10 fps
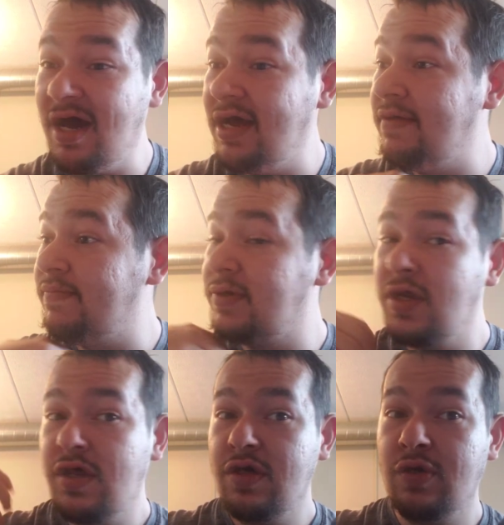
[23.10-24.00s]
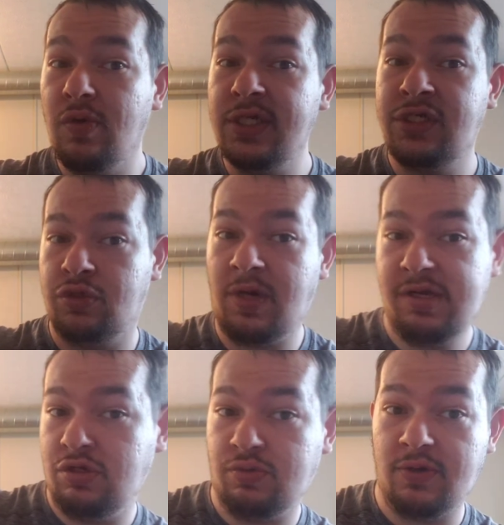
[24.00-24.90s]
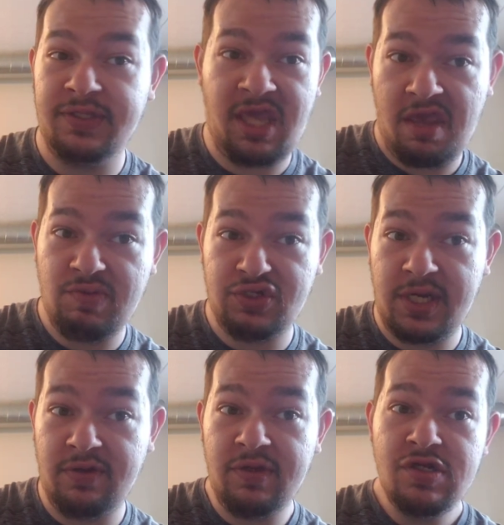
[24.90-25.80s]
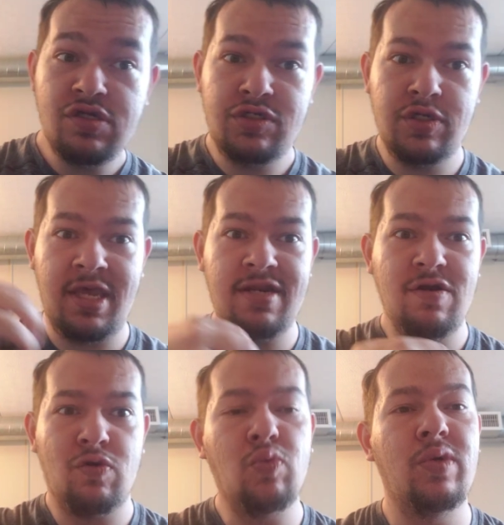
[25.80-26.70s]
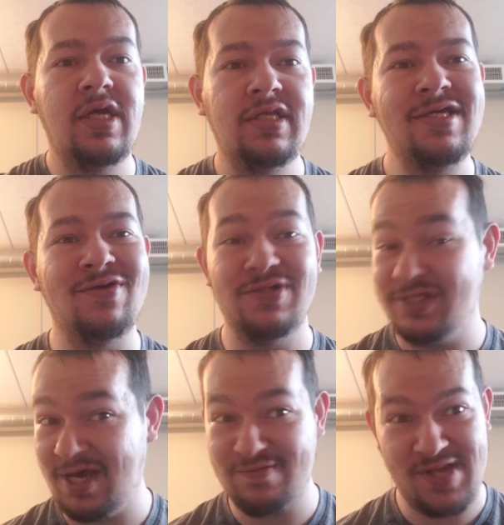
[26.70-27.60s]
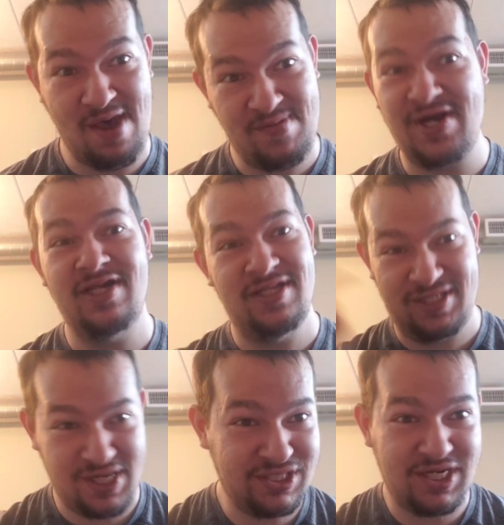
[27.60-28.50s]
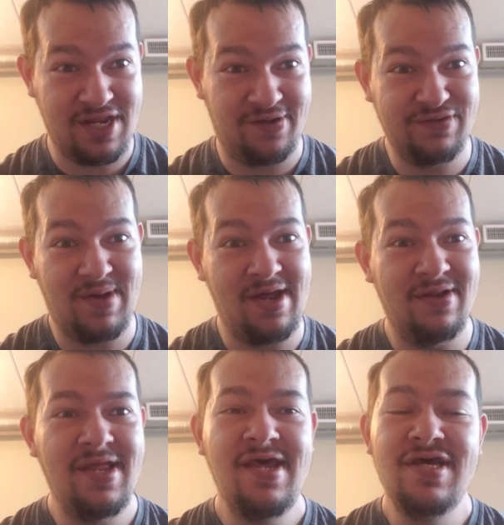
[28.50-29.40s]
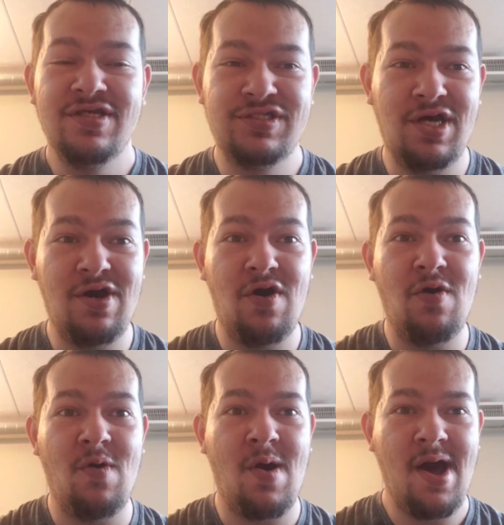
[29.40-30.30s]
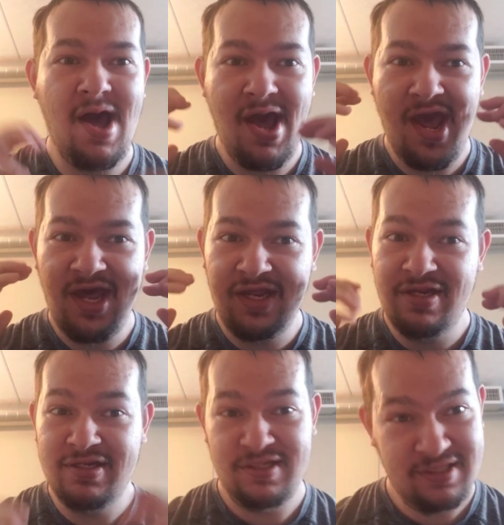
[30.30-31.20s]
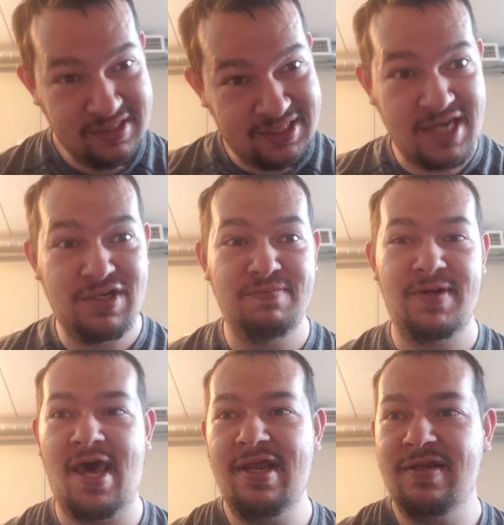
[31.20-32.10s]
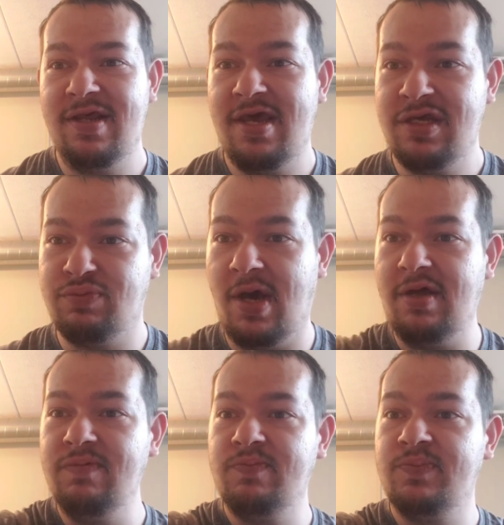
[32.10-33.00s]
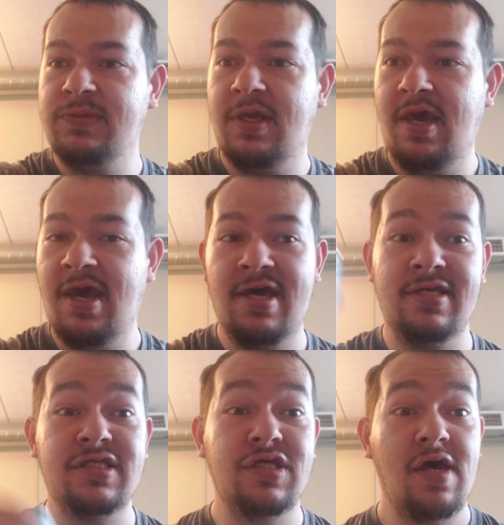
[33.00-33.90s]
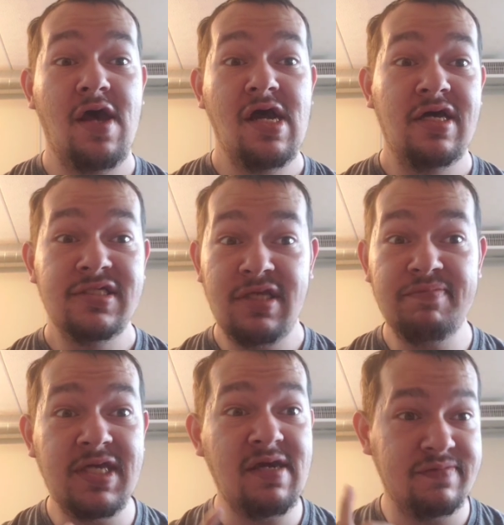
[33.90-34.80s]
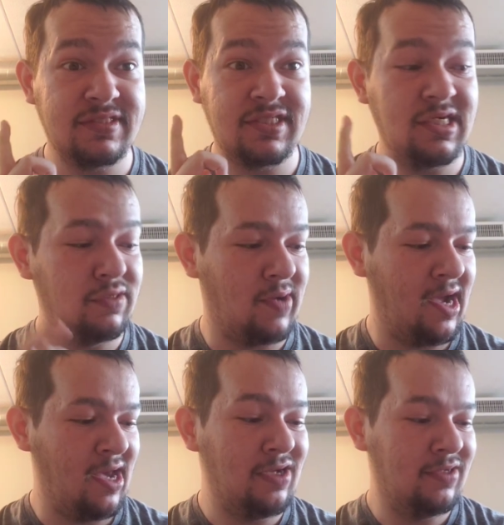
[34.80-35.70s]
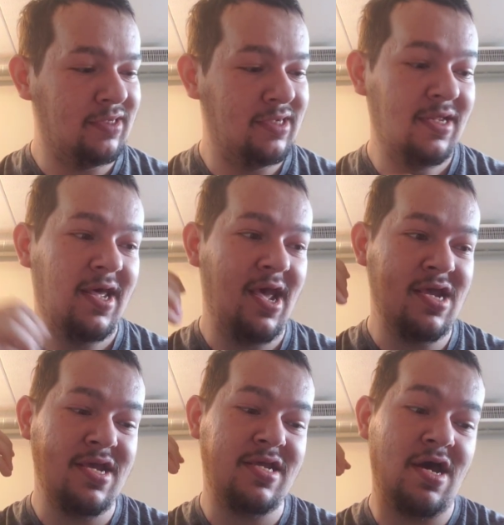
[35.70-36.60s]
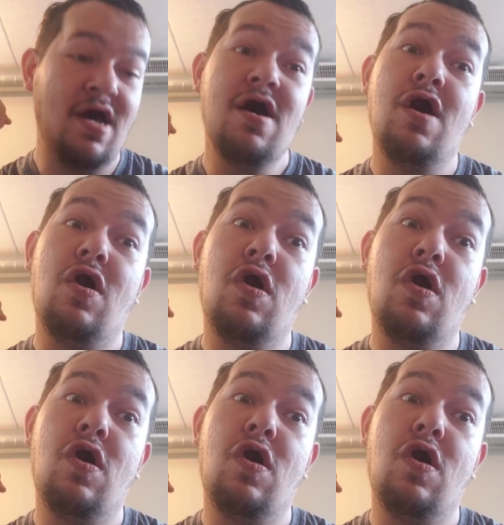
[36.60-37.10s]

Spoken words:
I'm going to try and grow the gaming channel to get really cool stuff to happen on this channel as well. So stay tuned for that, as well as something I haven't seen in a while, a